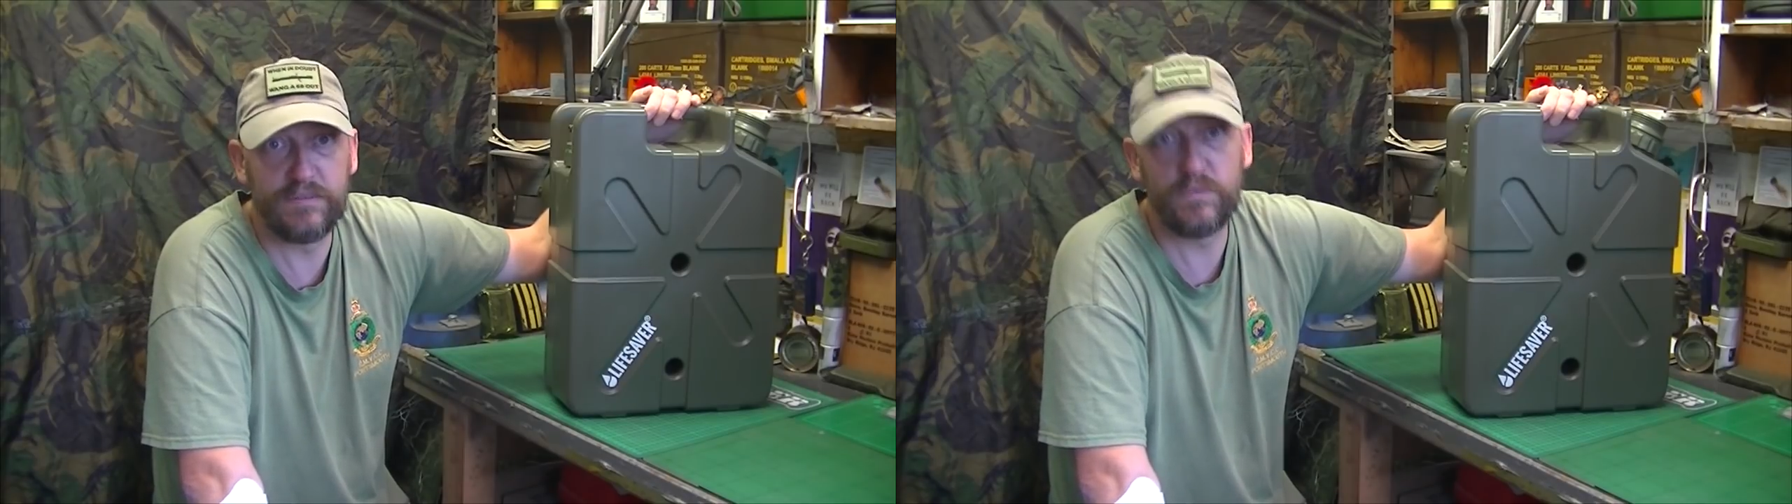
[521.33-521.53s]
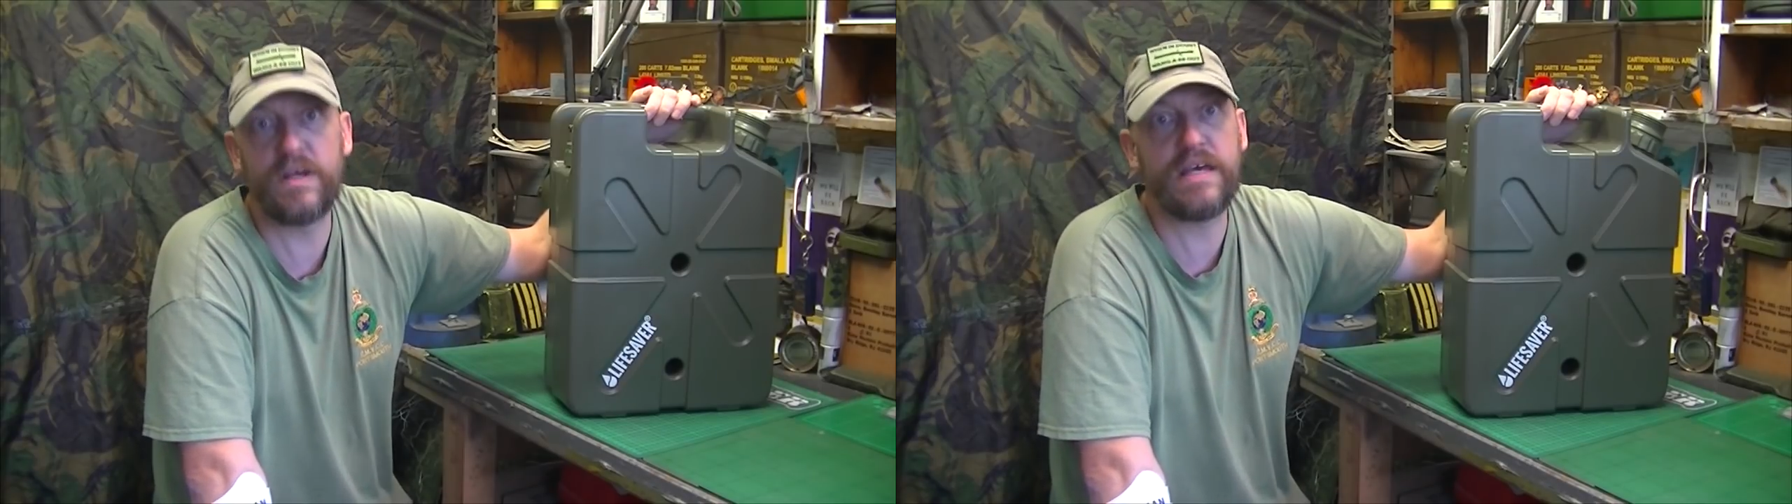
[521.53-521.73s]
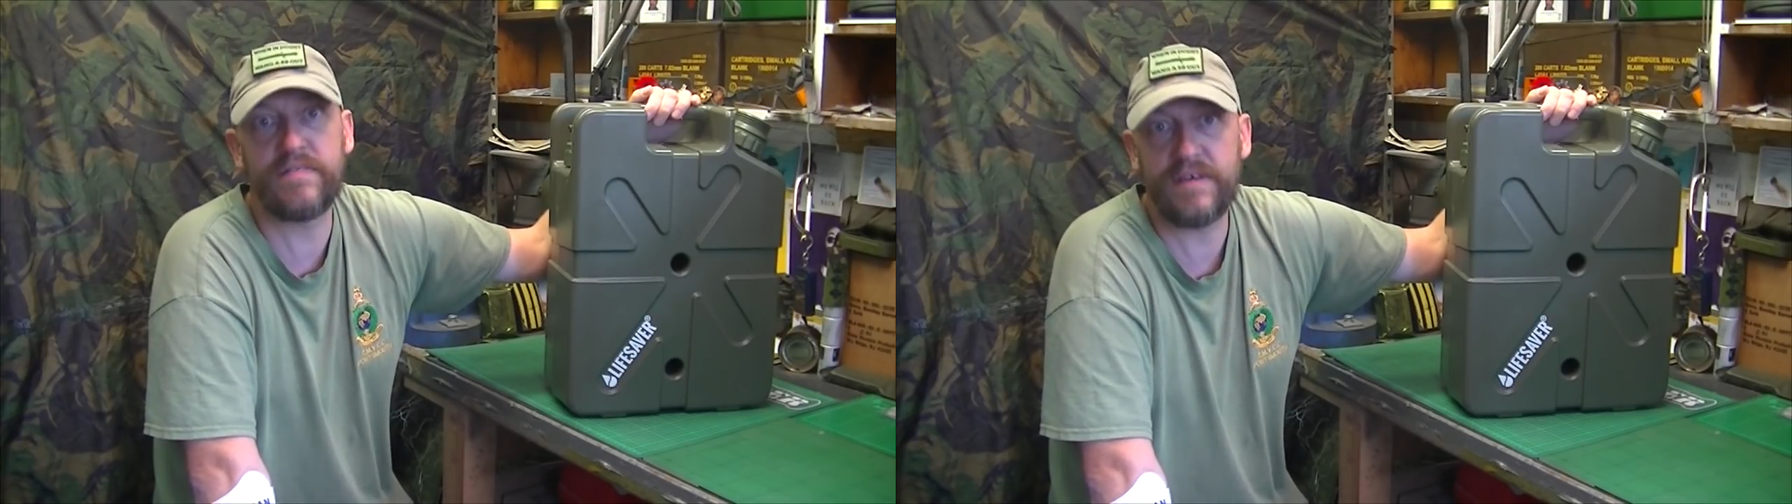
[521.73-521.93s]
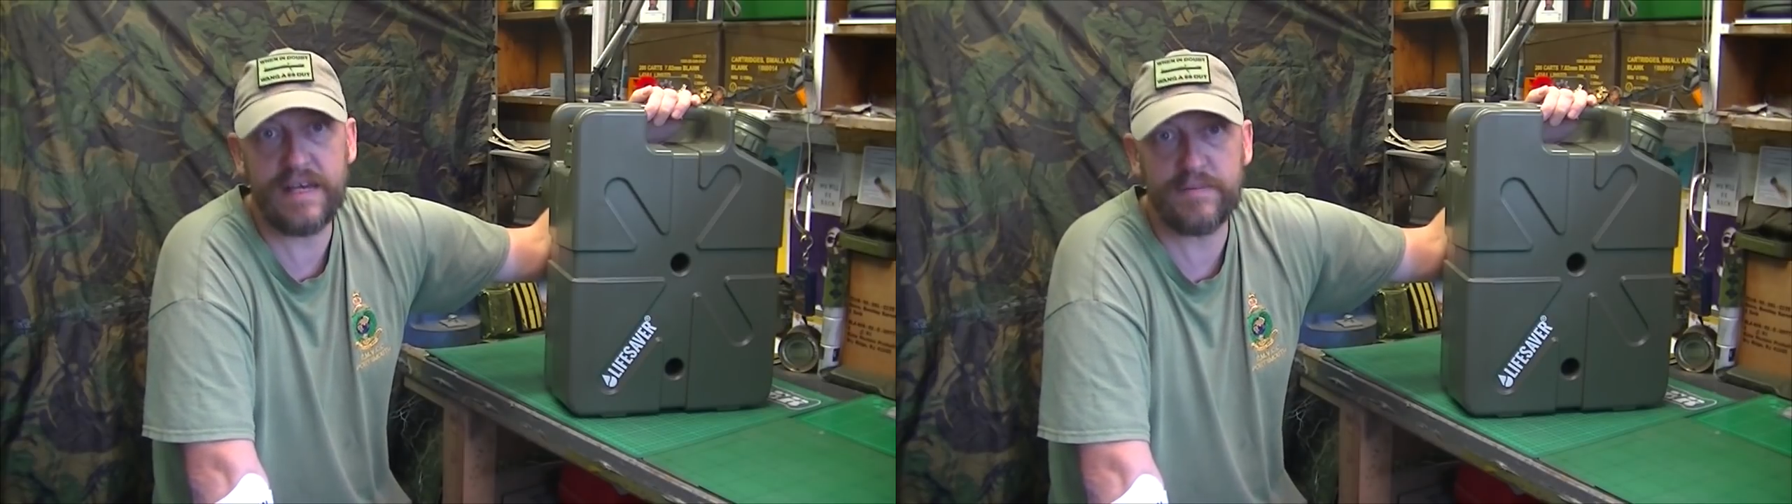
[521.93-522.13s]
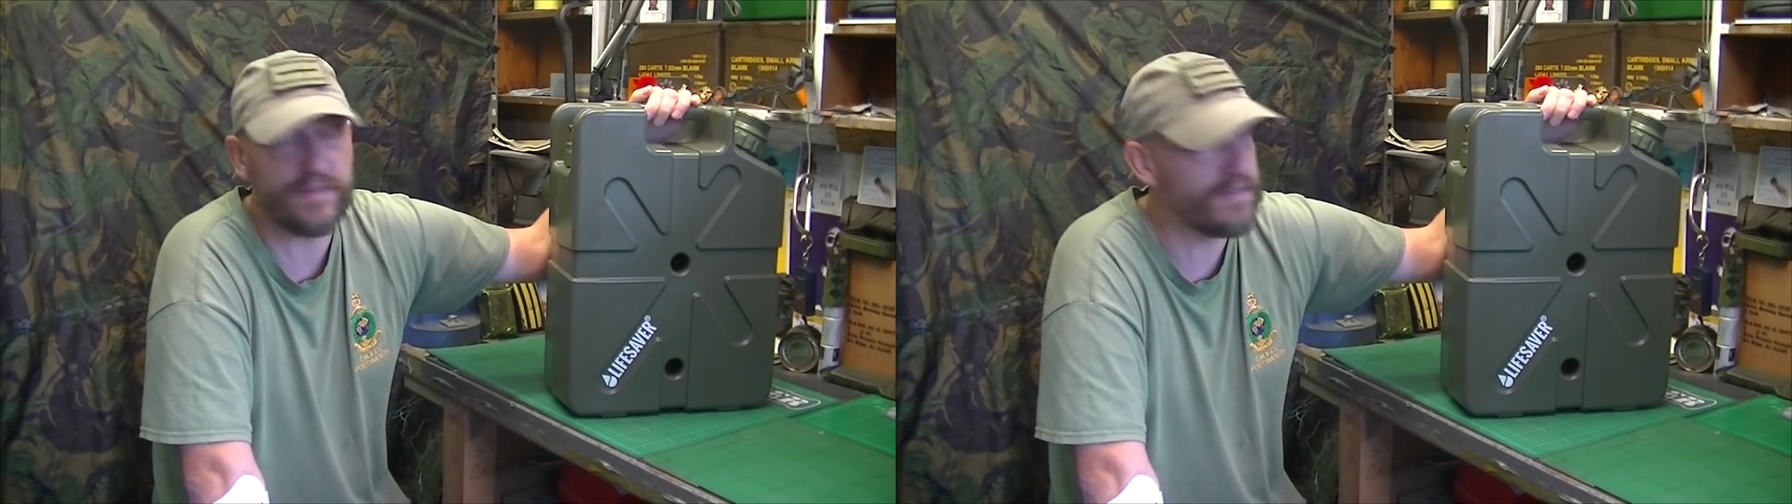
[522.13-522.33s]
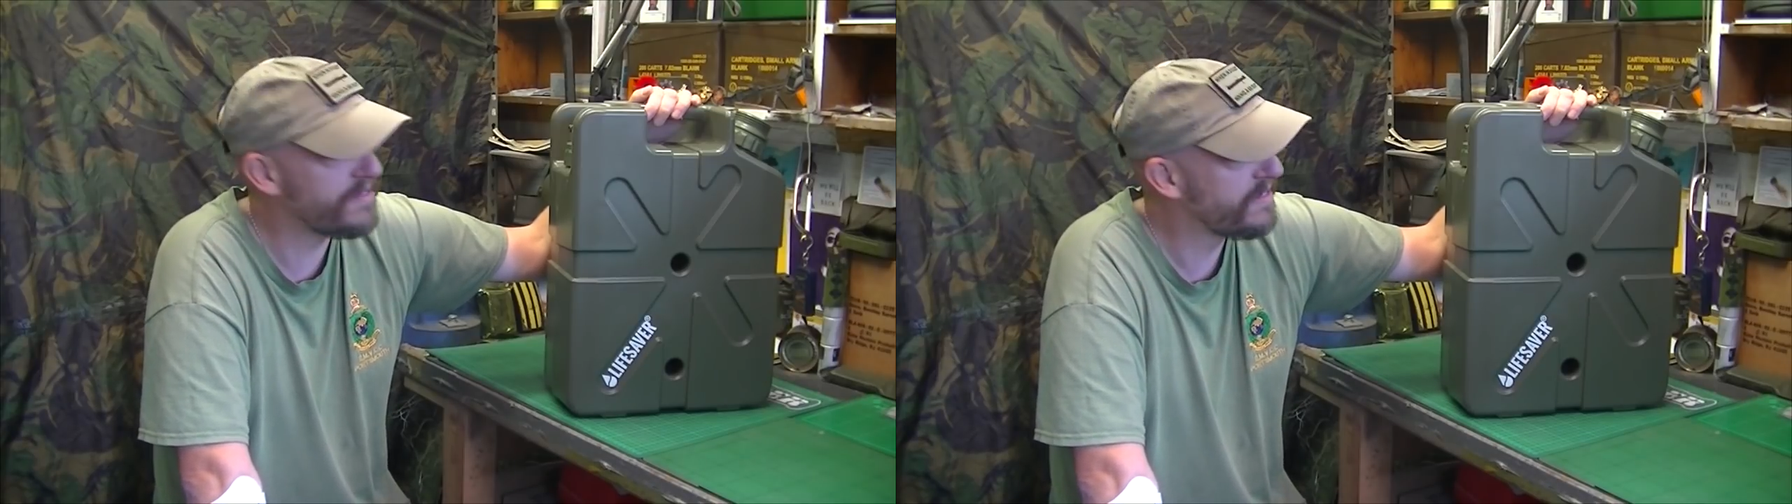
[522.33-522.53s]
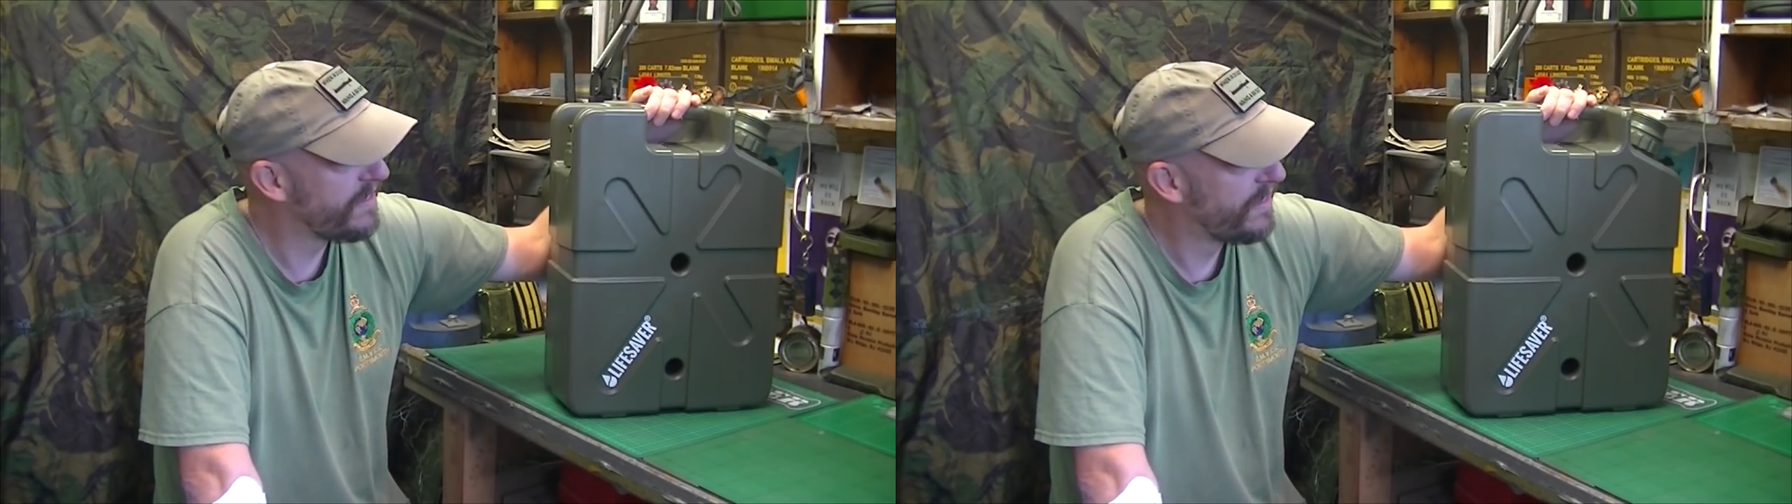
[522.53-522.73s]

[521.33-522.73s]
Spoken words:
whatever happens,